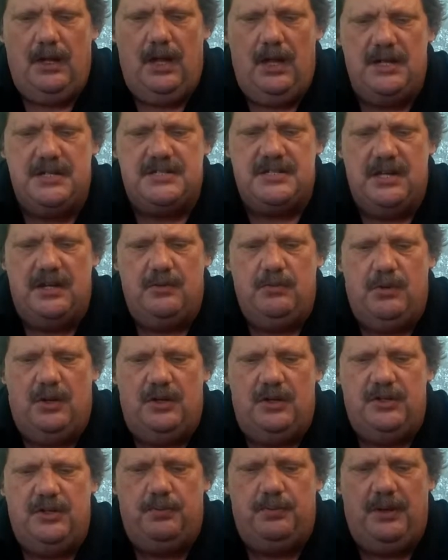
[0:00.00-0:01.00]
I said,
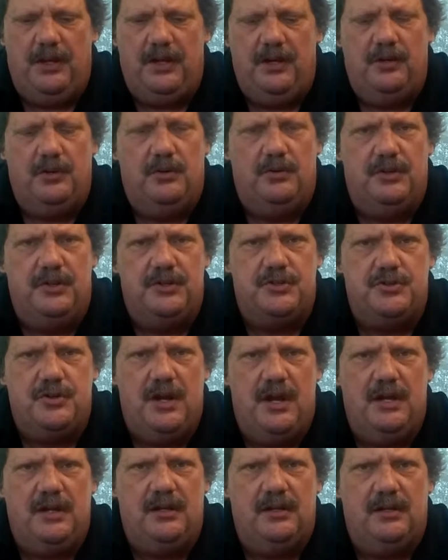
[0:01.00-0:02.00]
well, do you plan on going to the
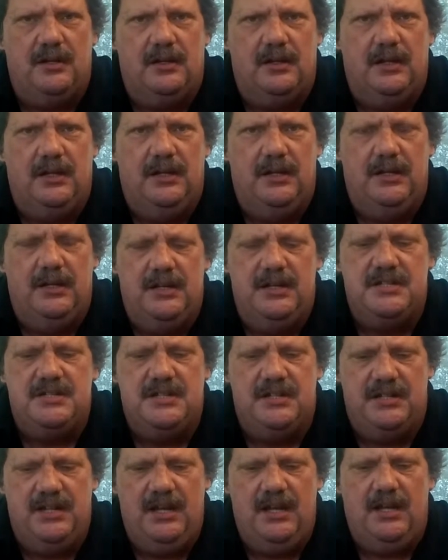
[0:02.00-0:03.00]
track? And he
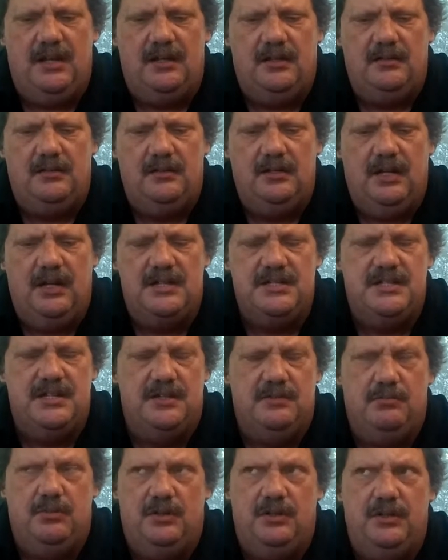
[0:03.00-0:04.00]
said, yeah. I
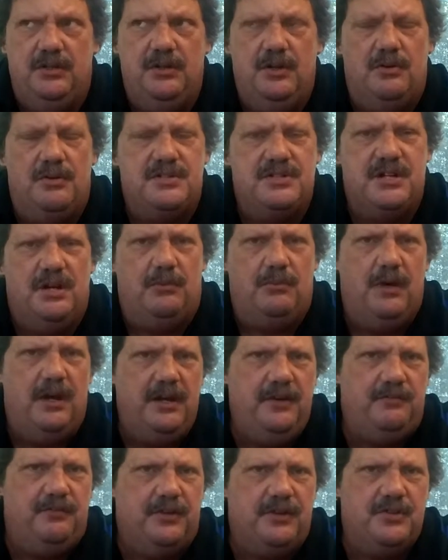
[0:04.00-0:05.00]
said, well, you know it's not
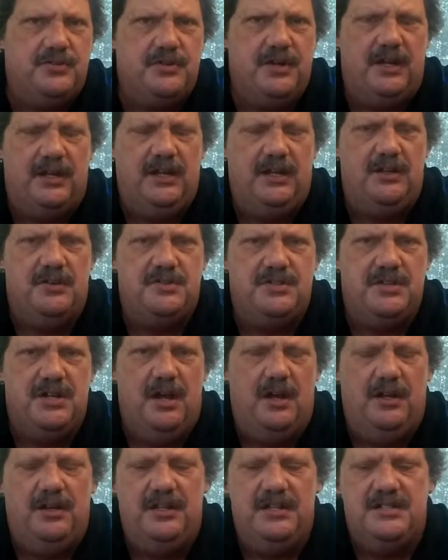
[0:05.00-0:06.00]
ready for the track. He goes,
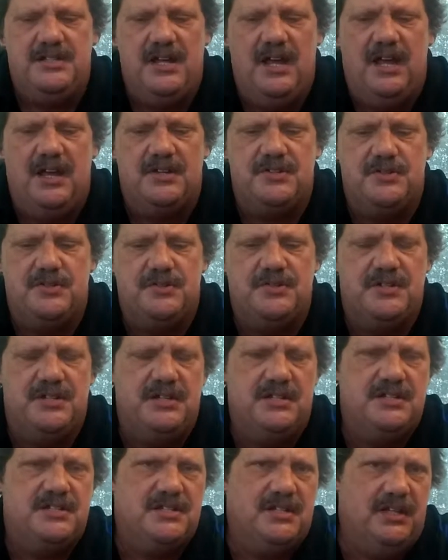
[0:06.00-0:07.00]
no, it needs axles, it
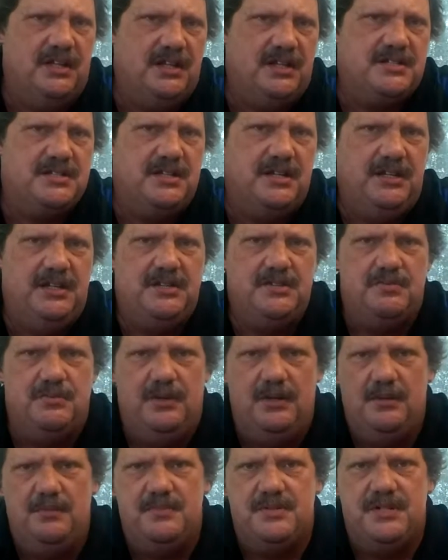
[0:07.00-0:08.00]
needs slicks, it needs
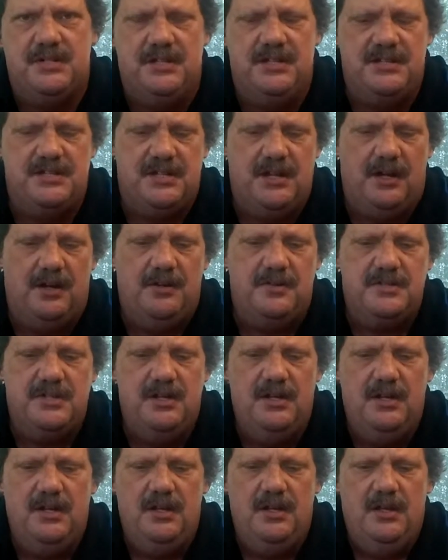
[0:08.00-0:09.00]
rims, it needs tires.
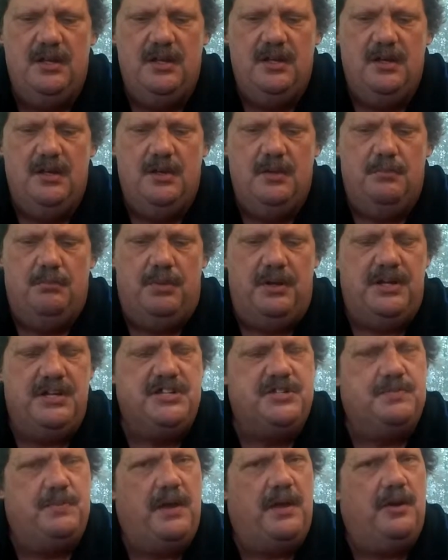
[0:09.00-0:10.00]
But he
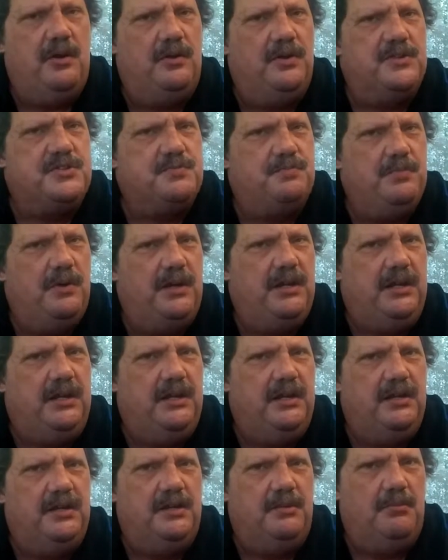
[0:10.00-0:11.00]
spent all this
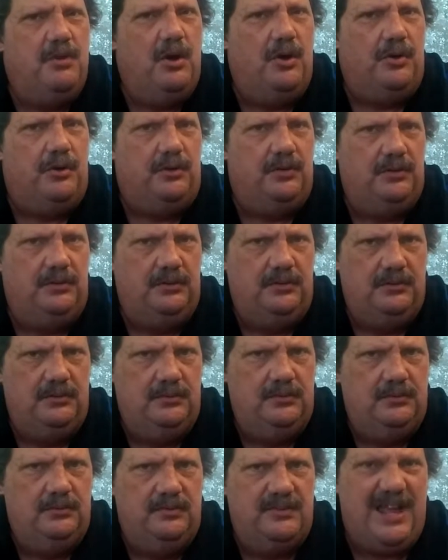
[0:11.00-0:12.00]
money in the motor,
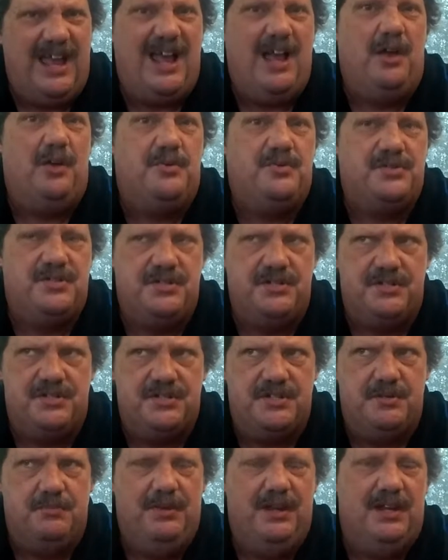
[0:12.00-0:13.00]

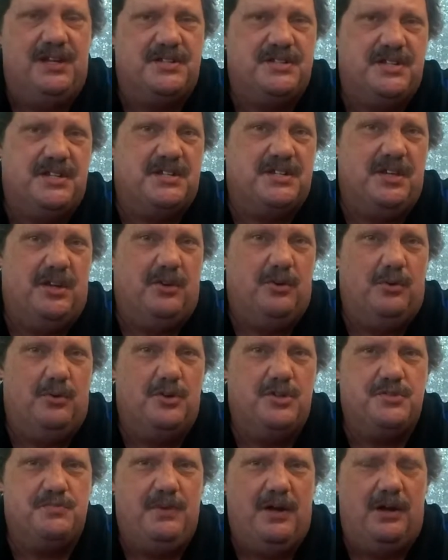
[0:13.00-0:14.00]
thousands, to make a 600
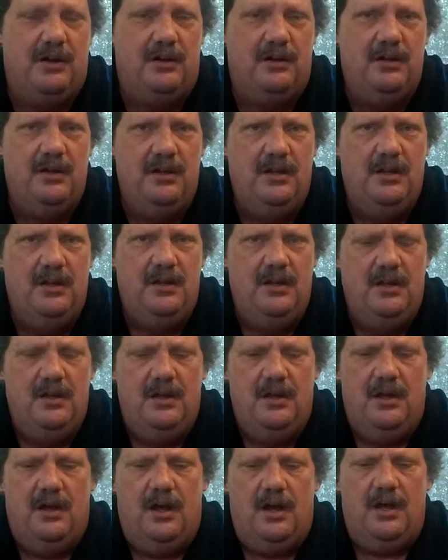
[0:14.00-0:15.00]
horsepower
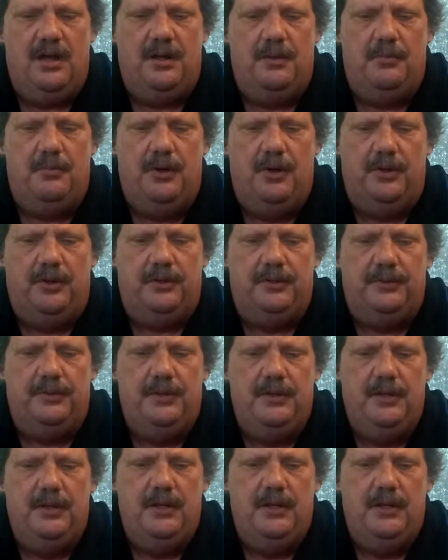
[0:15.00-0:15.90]
Honda motor.